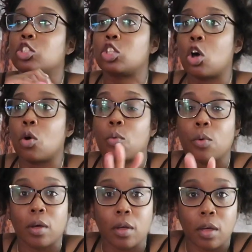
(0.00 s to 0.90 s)
so
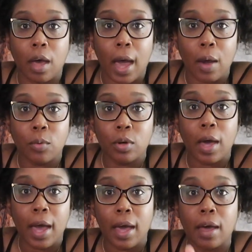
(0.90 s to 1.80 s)
I will
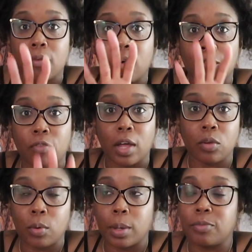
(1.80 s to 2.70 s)
have a
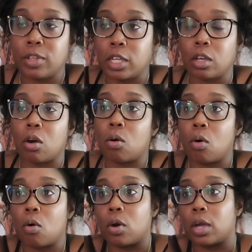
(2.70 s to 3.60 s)
follow-up video
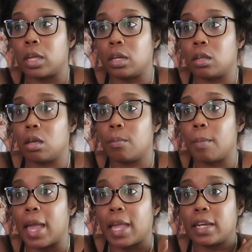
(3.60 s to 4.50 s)
on
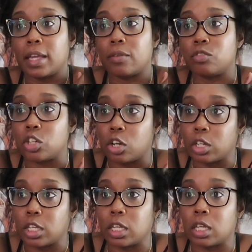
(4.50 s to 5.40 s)
my ADF
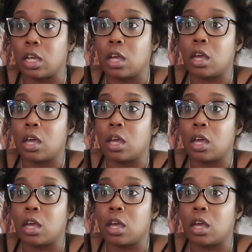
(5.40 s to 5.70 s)
journey.